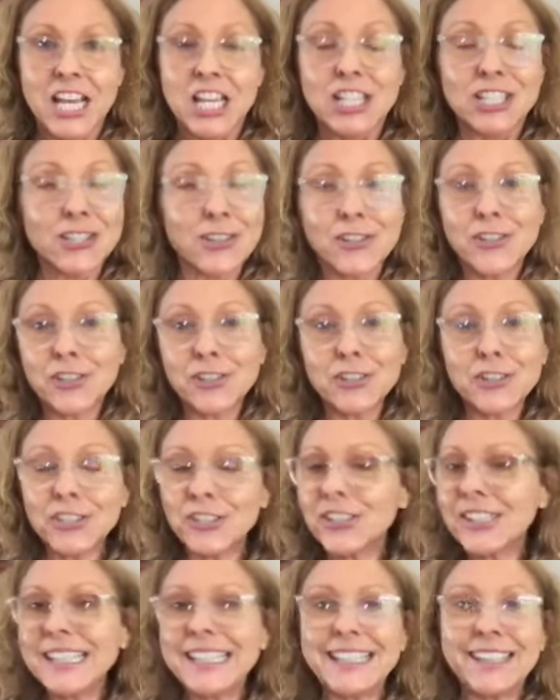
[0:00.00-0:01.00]
So they're
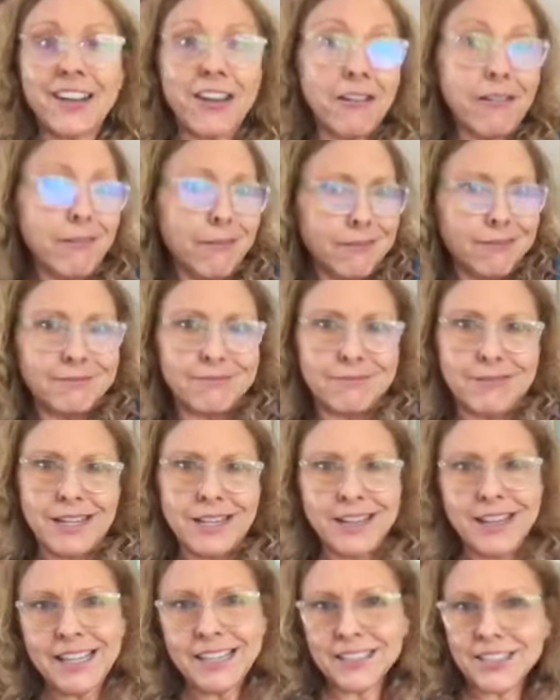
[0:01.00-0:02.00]
learning, oh, I
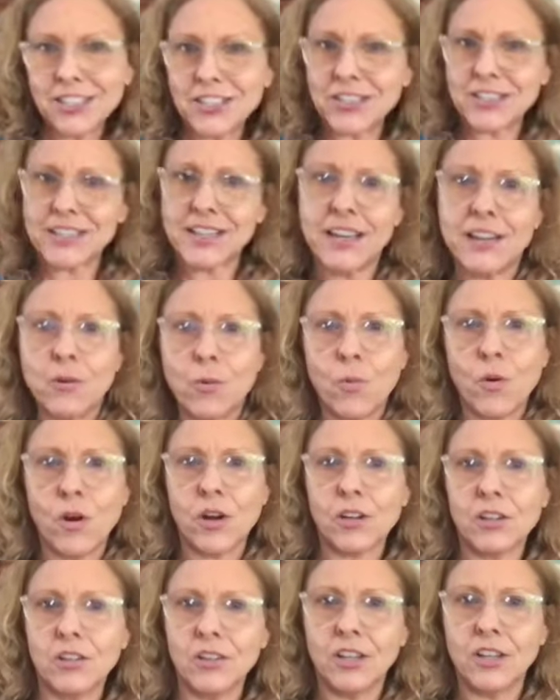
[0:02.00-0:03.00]
like to just kind of
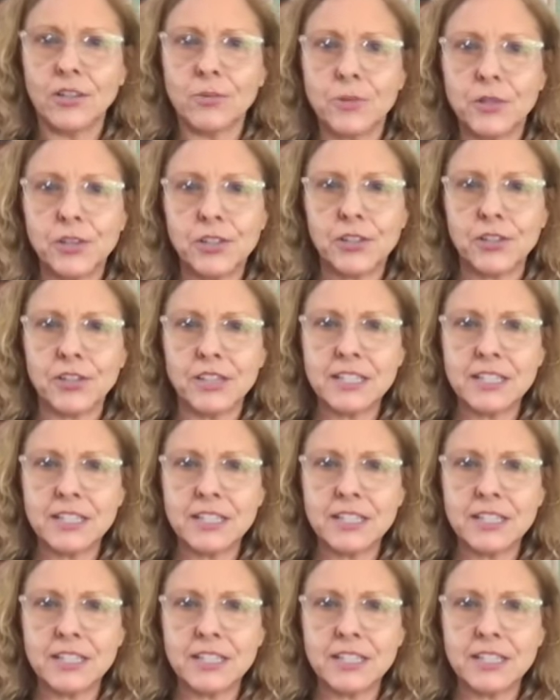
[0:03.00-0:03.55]
walk along with her.